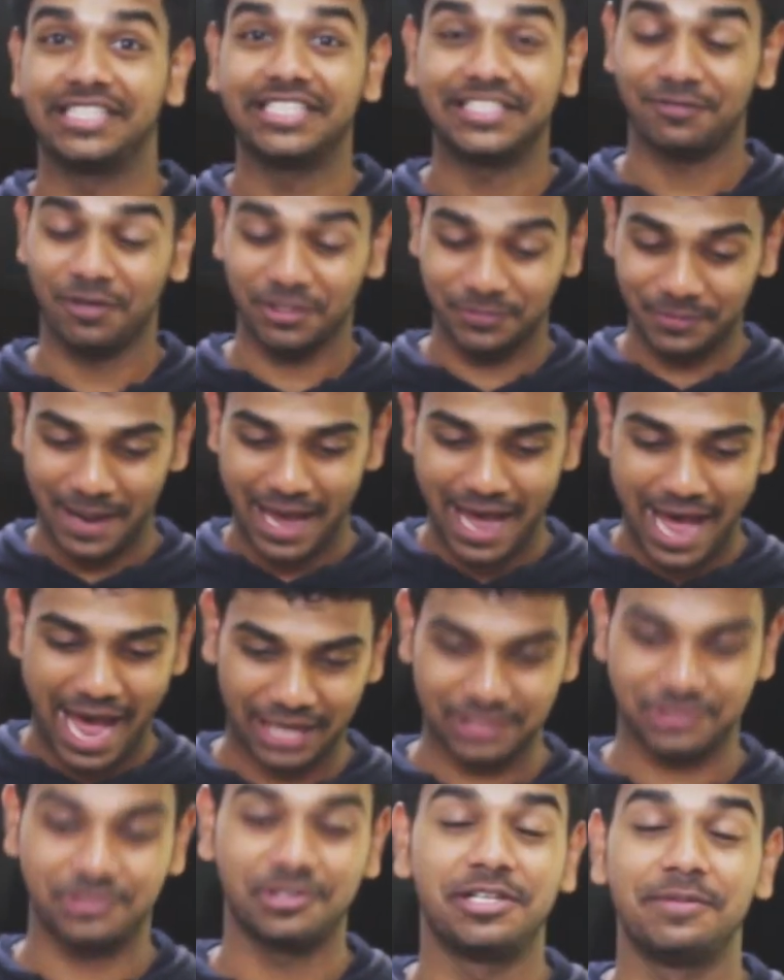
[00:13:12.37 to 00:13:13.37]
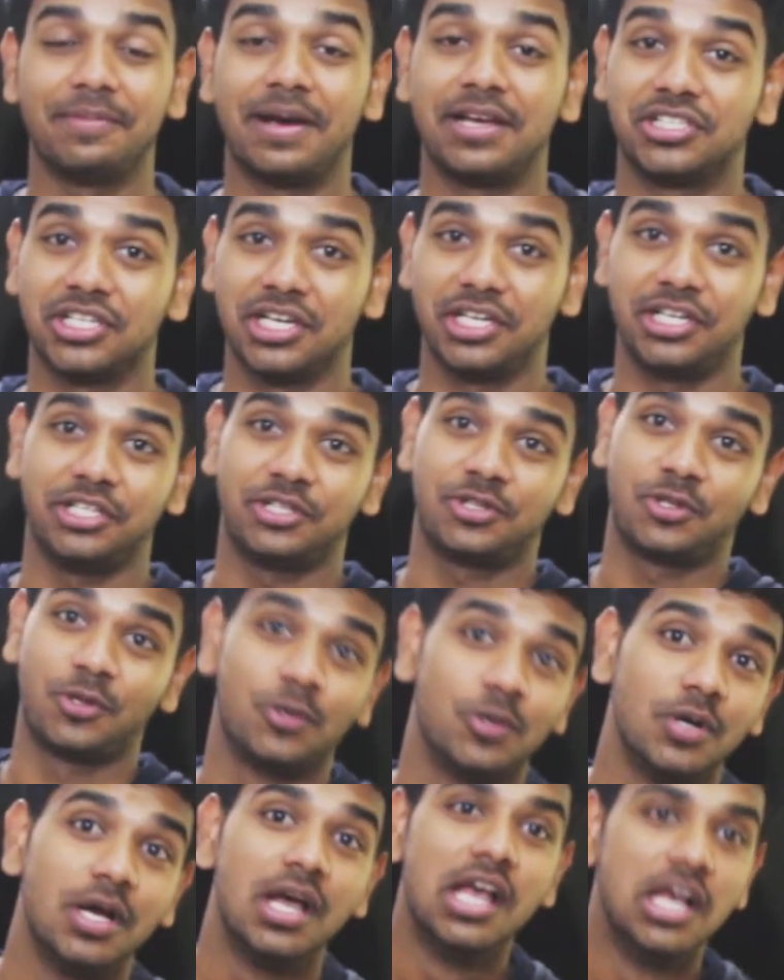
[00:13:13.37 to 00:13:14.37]
This was actually my journey
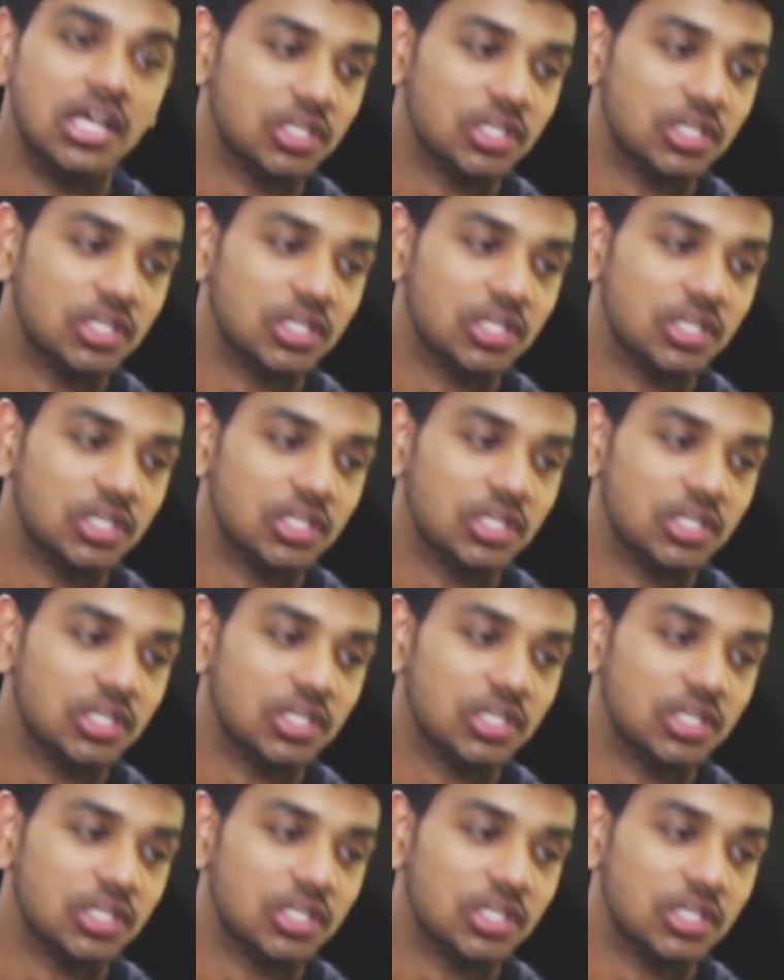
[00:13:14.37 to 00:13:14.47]
through